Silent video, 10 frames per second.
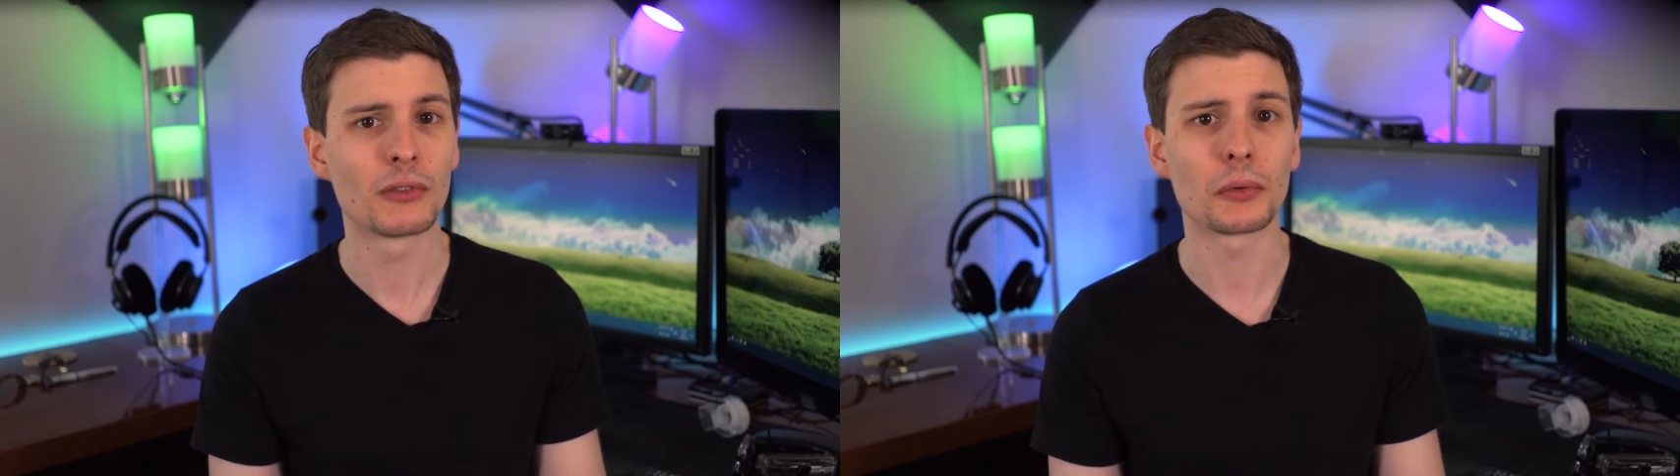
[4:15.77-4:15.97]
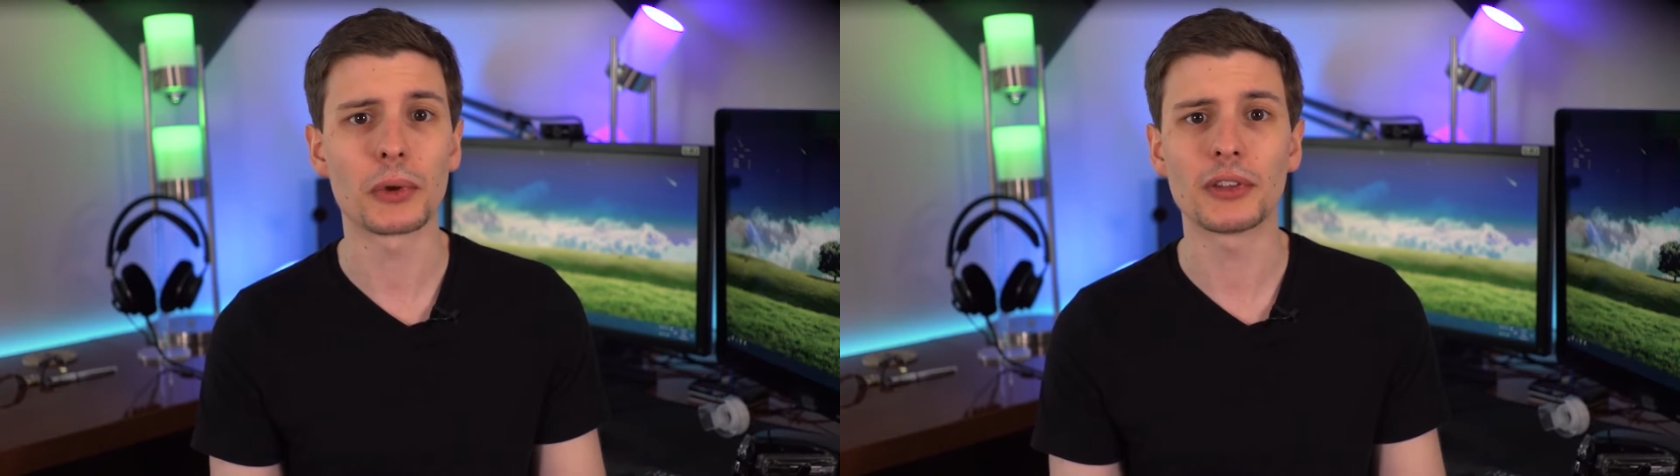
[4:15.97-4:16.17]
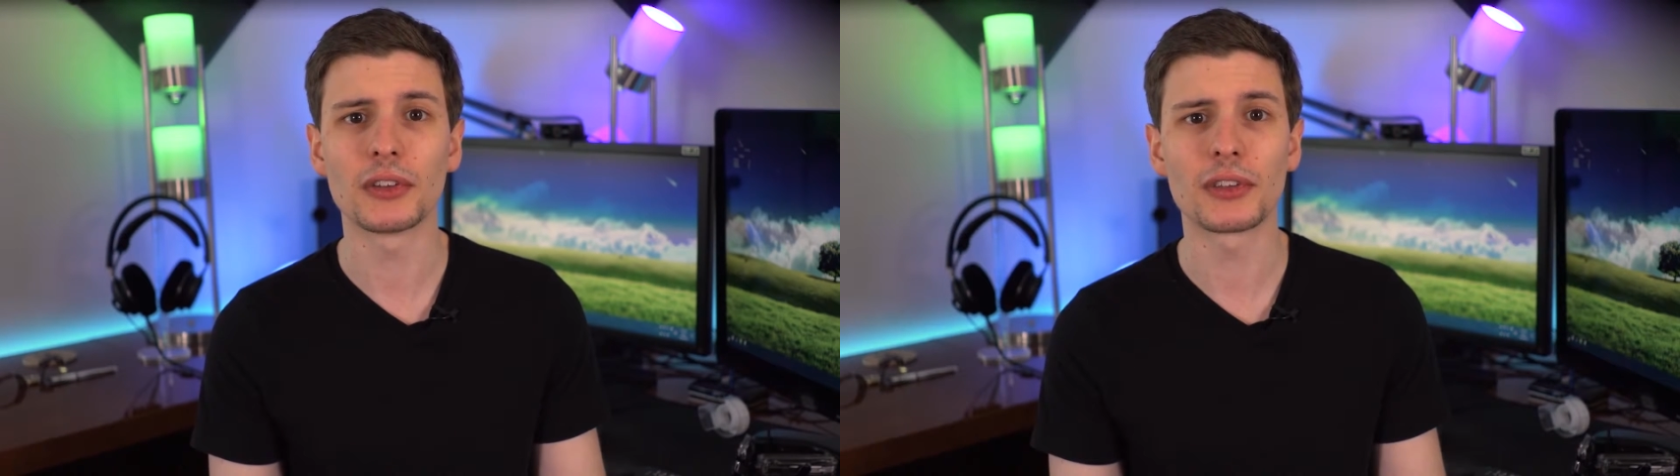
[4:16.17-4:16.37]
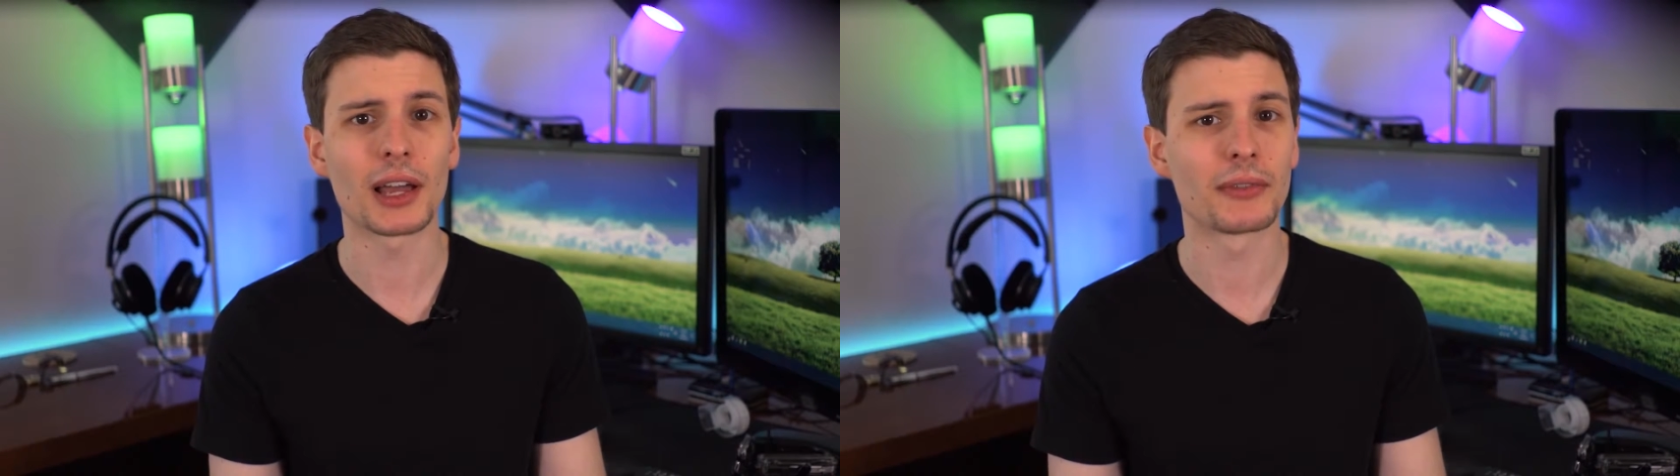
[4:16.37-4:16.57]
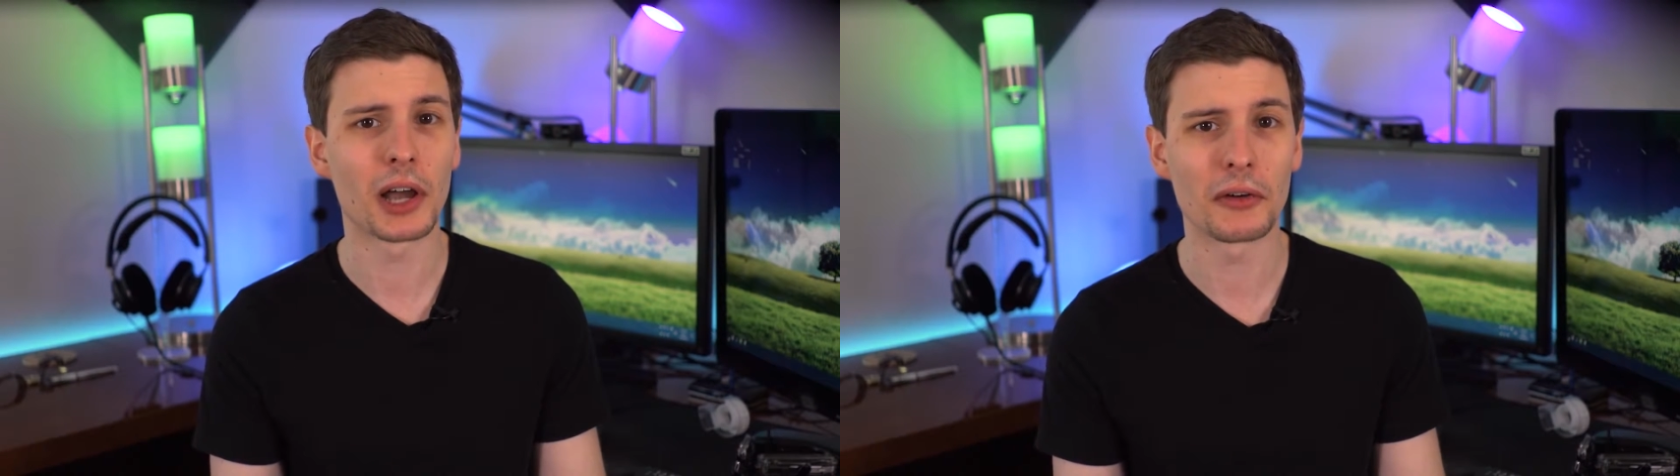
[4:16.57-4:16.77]
for reasons
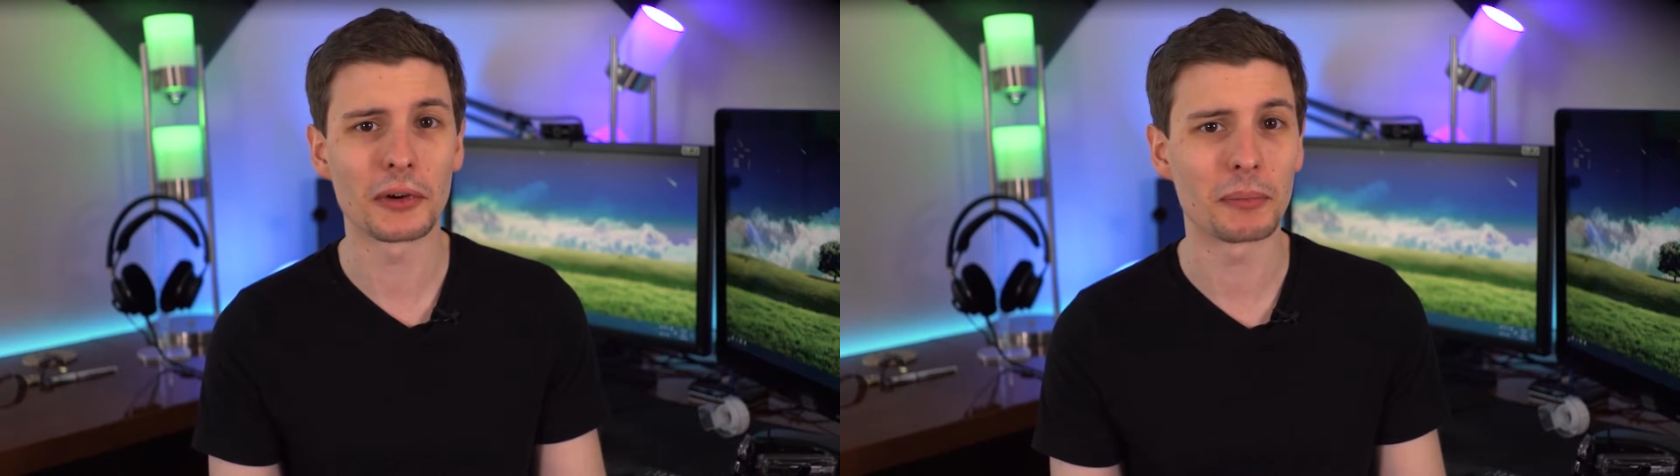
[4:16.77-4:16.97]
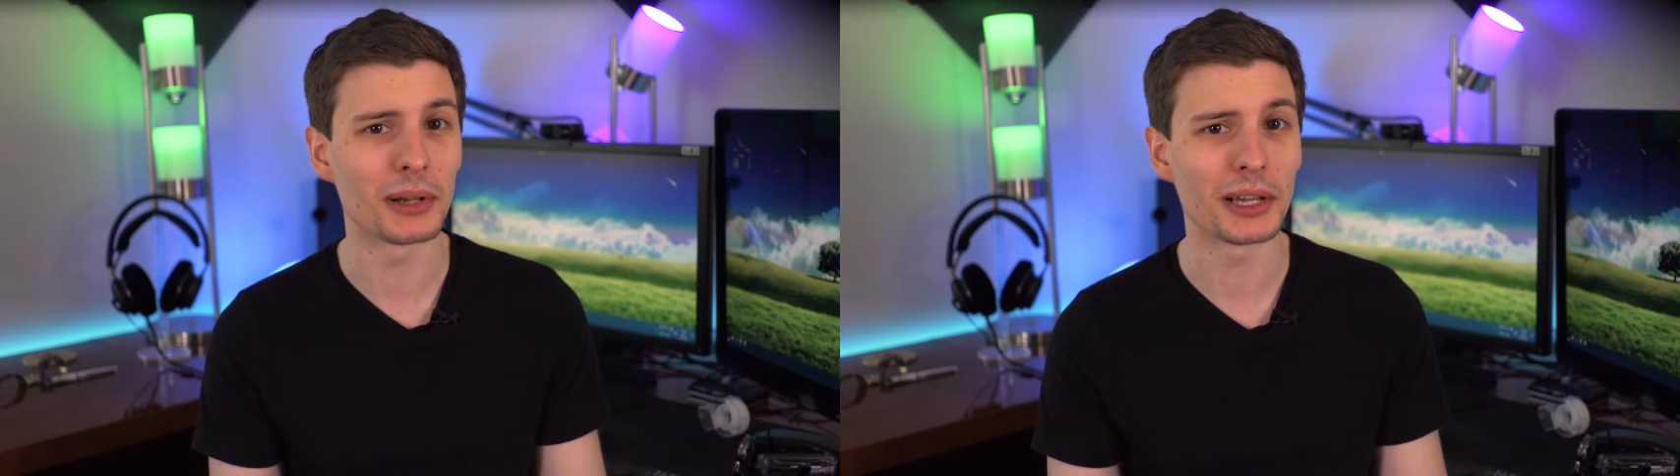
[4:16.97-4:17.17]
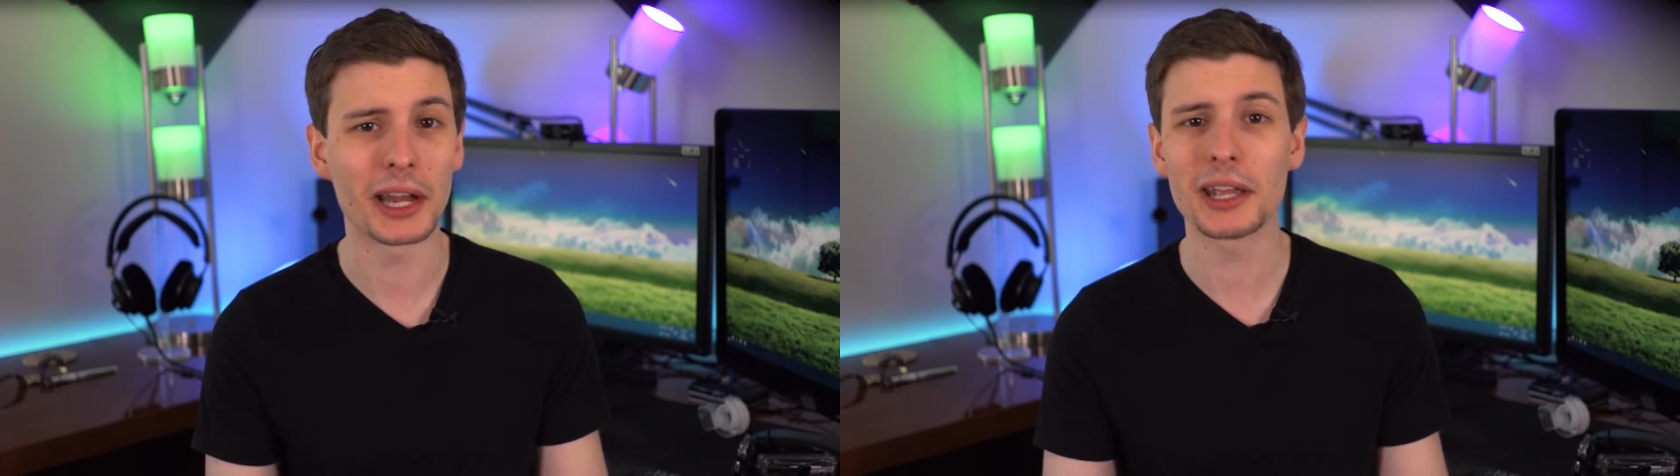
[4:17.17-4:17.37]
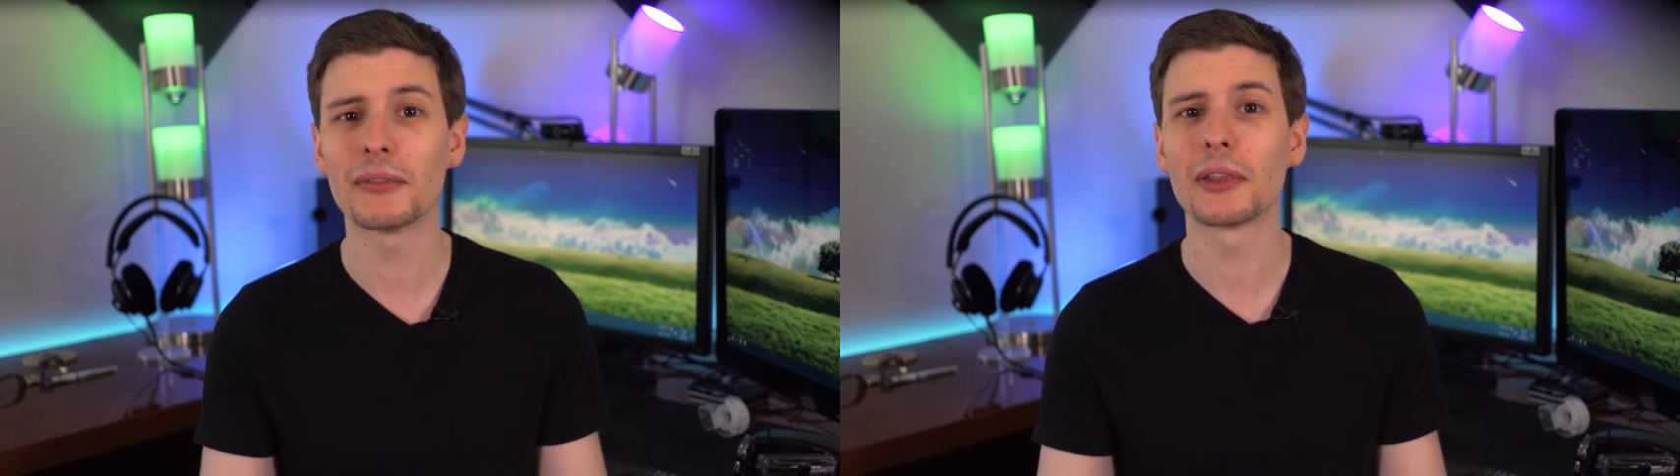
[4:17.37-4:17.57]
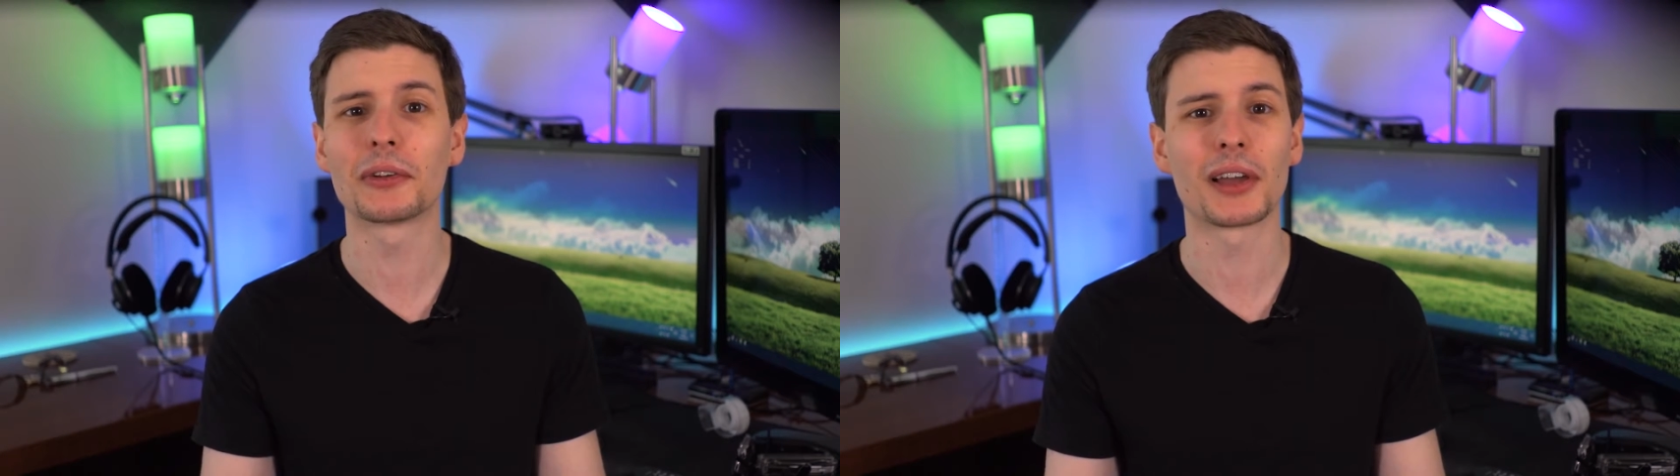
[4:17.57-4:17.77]
I've covered plenty
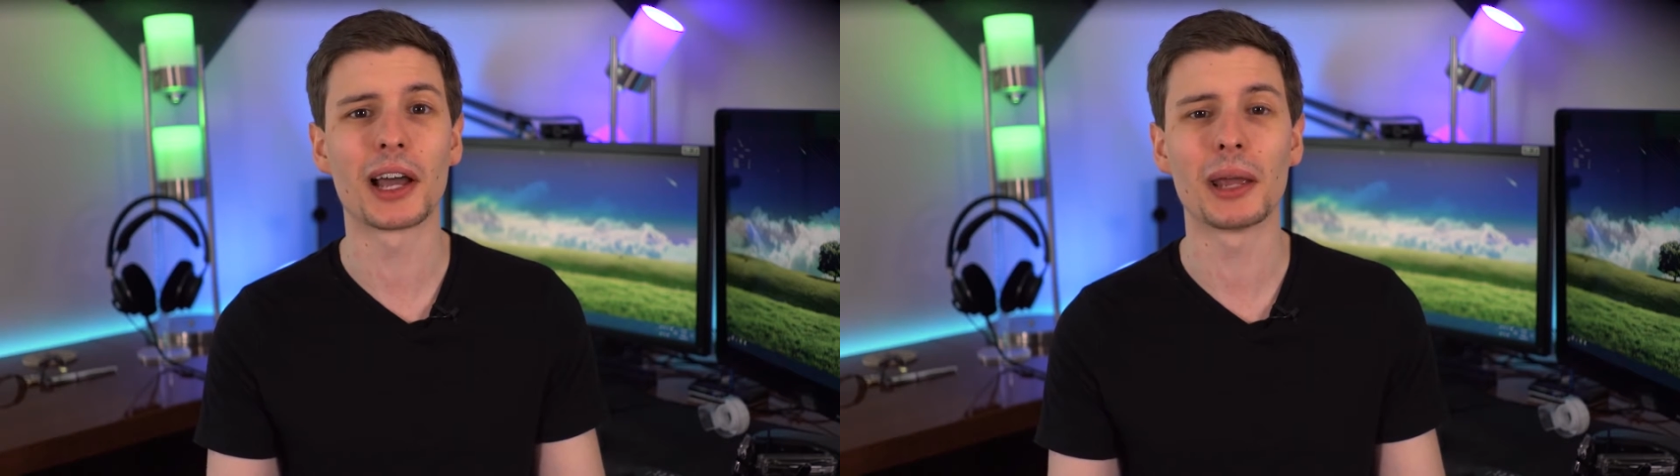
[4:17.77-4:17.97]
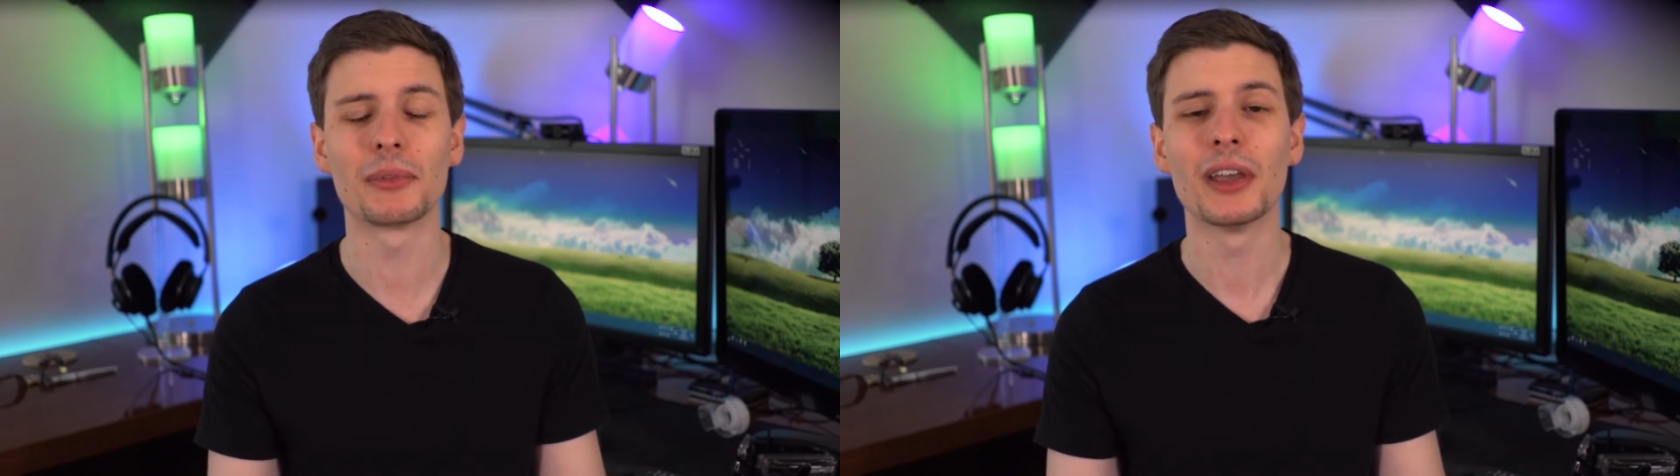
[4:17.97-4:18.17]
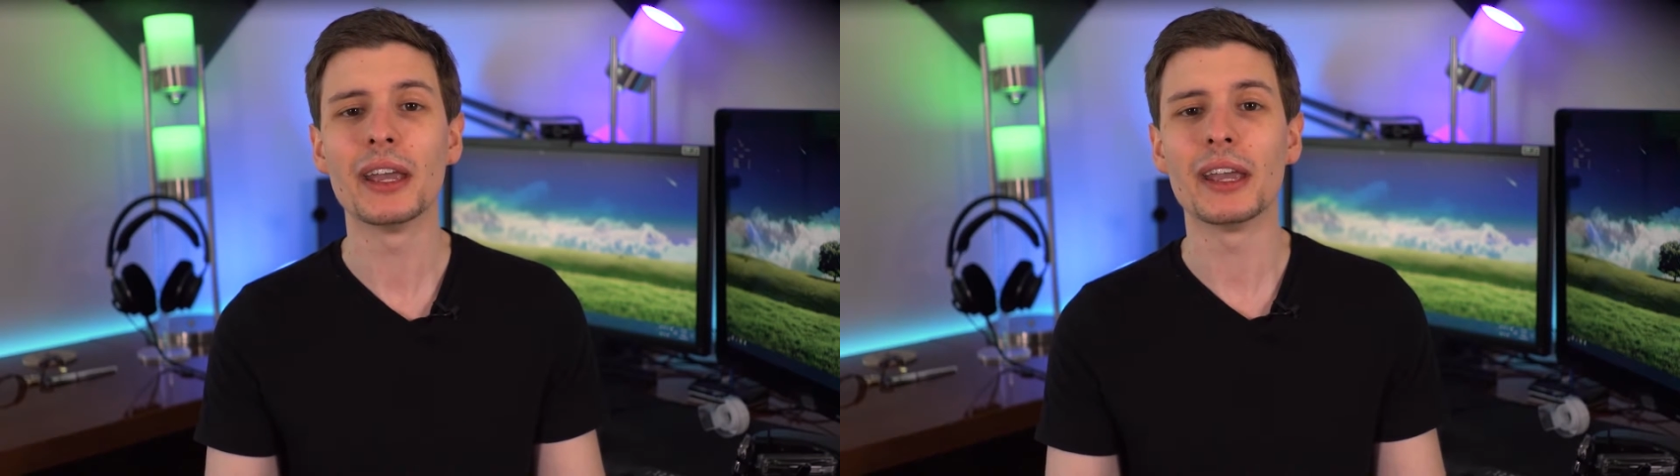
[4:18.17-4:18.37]
of other times